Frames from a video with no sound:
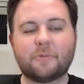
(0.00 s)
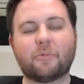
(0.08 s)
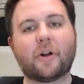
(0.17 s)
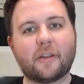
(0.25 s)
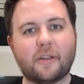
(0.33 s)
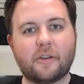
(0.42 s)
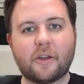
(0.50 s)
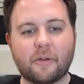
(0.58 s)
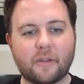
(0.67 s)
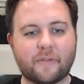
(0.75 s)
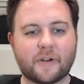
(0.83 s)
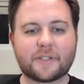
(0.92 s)
You won, you
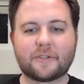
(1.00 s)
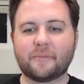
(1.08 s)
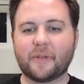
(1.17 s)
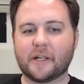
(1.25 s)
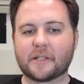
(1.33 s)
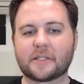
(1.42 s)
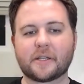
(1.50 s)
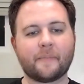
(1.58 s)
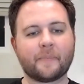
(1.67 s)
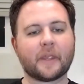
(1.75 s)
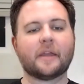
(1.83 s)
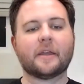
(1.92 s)
know, in the first three minutes.
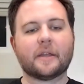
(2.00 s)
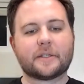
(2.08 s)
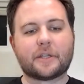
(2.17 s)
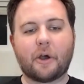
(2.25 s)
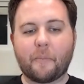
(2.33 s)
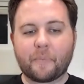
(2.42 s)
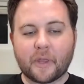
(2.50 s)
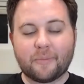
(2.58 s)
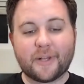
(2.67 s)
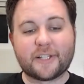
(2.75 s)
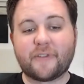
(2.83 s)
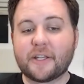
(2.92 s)
So
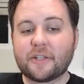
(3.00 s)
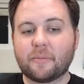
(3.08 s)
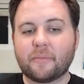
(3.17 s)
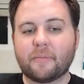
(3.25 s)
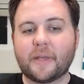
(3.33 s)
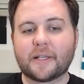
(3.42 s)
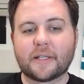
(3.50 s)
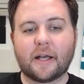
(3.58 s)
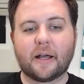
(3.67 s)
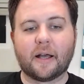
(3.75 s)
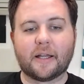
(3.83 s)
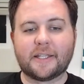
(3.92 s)
plus FanDuel make,
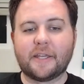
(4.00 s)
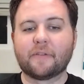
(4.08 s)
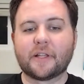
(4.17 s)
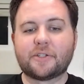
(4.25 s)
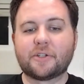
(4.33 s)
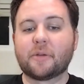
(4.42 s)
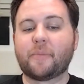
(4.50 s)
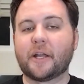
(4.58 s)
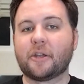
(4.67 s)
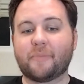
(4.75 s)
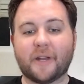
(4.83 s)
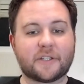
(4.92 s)
uh, even lets you
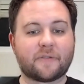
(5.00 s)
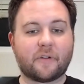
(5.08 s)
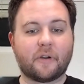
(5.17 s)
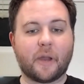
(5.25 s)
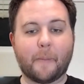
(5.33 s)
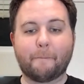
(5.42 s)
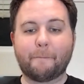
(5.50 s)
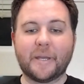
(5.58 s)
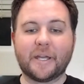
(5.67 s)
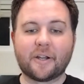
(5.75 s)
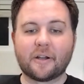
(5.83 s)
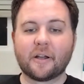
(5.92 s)
combine your bets for a
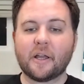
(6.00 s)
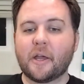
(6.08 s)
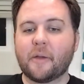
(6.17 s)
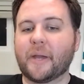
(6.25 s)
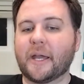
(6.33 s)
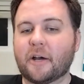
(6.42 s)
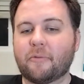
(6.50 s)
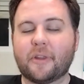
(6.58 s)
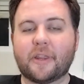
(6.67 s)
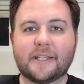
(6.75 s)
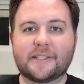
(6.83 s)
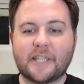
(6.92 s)
bigger payout
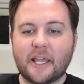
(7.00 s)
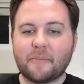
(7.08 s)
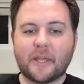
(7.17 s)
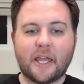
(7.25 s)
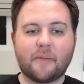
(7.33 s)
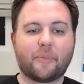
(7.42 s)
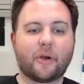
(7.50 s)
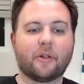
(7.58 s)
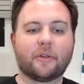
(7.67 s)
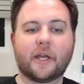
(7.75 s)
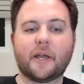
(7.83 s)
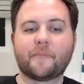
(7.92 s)
with a same game
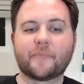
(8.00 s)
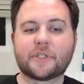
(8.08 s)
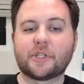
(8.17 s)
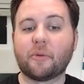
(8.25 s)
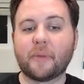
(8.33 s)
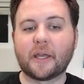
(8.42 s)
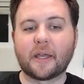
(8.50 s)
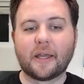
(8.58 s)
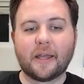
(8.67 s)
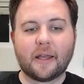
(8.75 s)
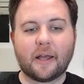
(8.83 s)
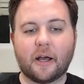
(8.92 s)
parlay. So don't make
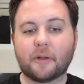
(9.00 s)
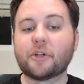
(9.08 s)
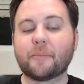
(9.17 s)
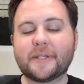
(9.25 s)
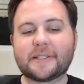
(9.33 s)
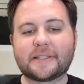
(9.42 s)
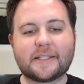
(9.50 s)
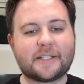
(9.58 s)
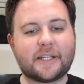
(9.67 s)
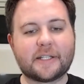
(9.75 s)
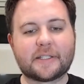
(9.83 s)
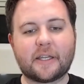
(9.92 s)
uh, don't miss the
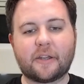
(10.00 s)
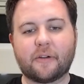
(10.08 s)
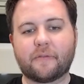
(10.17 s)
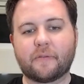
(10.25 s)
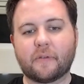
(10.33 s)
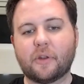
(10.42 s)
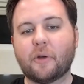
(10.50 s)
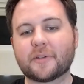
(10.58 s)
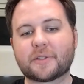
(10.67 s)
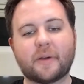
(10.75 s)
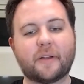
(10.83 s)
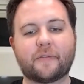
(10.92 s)
chance to get your
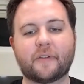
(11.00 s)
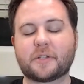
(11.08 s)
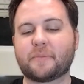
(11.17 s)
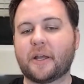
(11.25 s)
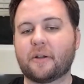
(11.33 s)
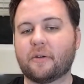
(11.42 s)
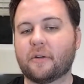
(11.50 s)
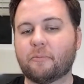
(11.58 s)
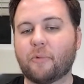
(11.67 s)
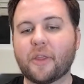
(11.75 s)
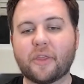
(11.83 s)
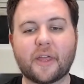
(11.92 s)
no sweat first bet
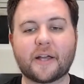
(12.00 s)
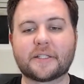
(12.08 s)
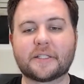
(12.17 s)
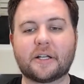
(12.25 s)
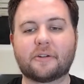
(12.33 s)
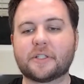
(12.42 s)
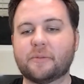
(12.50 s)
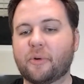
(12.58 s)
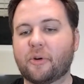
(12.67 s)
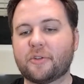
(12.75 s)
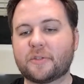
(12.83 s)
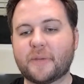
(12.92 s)
on one thousand dollars in
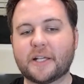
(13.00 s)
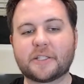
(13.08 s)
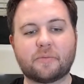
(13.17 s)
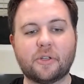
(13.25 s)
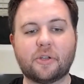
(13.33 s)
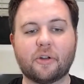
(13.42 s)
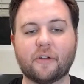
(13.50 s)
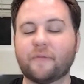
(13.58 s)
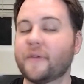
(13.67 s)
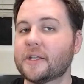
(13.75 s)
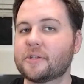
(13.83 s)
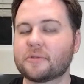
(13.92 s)
bonus bets when you go to
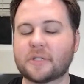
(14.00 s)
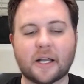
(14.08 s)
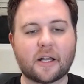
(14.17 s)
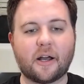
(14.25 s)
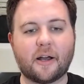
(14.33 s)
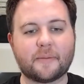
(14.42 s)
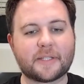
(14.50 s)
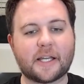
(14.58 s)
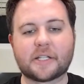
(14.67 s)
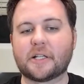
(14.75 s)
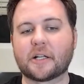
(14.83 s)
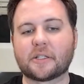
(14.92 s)
FanDuel dot com
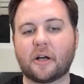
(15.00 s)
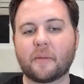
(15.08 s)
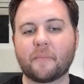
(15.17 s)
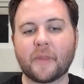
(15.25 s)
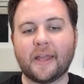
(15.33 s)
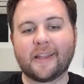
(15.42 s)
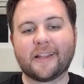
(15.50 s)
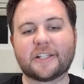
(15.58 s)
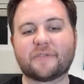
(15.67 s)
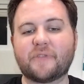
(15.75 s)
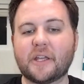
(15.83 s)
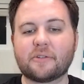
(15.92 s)
slash locked on.
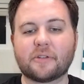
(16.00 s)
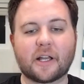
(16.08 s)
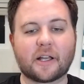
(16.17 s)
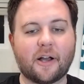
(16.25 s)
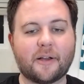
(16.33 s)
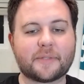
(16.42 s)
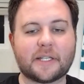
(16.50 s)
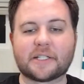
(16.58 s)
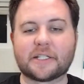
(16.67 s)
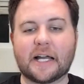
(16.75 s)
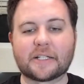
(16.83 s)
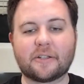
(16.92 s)
That's FanDuel dot com
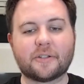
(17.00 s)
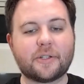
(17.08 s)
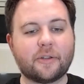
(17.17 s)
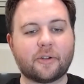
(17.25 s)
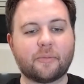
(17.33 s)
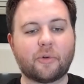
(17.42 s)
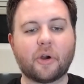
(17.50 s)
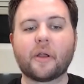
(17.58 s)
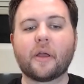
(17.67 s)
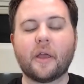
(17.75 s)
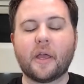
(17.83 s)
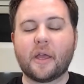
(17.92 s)
slash locked on to learn
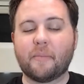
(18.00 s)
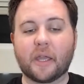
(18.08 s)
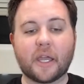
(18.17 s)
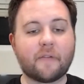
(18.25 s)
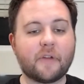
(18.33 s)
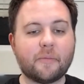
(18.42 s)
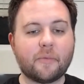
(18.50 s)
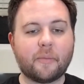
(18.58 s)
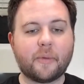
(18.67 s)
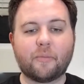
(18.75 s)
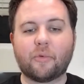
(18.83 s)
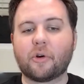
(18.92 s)
more. Make every
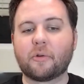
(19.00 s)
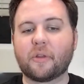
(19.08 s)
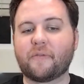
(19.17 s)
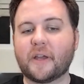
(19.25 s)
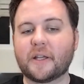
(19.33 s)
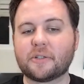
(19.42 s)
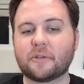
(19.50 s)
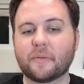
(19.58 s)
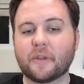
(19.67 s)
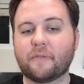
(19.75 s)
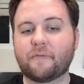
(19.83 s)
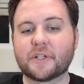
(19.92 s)
moment more with
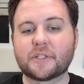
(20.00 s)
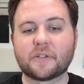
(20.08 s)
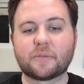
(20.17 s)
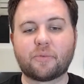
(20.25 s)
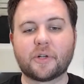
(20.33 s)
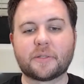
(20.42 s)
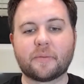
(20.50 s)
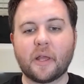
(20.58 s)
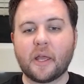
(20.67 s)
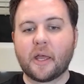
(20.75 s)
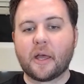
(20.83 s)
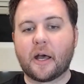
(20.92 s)
FanDuel, the official sports
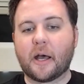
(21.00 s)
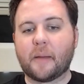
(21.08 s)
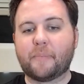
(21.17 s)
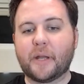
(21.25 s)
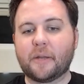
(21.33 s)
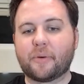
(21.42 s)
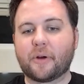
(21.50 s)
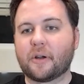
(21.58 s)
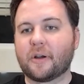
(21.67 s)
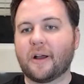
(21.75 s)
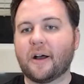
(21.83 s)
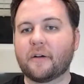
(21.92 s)
uh, betting
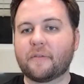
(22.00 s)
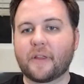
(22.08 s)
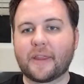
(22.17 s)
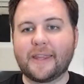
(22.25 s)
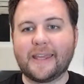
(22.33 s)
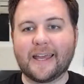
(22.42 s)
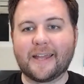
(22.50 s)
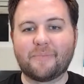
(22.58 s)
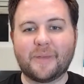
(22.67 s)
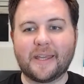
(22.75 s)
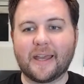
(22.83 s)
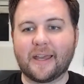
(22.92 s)
partner of the
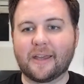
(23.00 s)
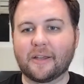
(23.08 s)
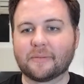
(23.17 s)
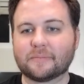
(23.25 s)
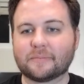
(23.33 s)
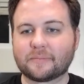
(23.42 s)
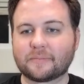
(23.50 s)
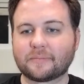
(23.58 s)
N B A.